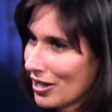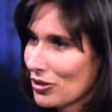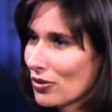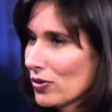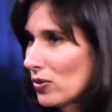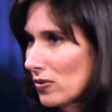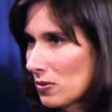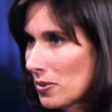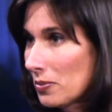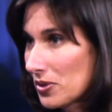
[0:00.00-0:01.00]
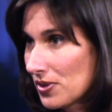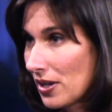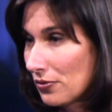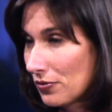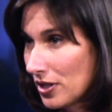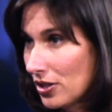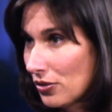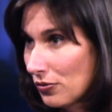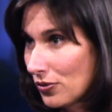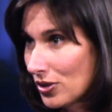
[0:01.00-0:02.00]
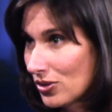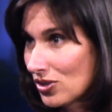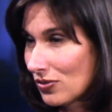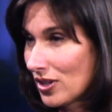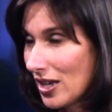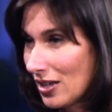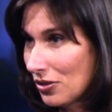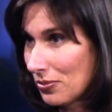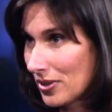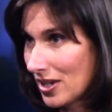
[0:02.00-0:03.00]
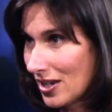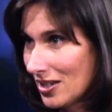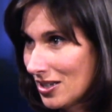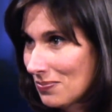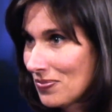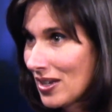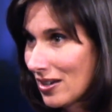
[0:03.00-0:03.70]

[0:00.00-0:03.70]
I know everyone remembers that video footage of the A380